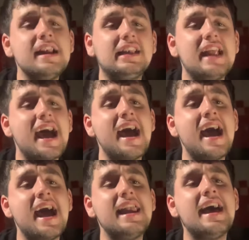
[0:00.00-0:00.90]

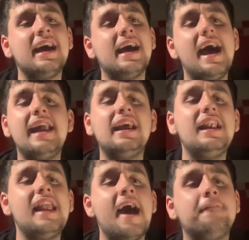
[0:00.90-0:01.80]
la, la,
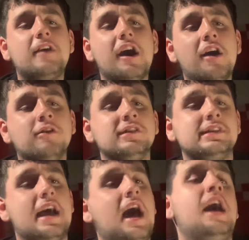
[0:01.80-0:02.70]
life
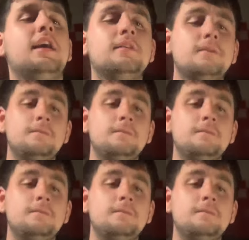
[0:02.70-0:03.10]
goes on.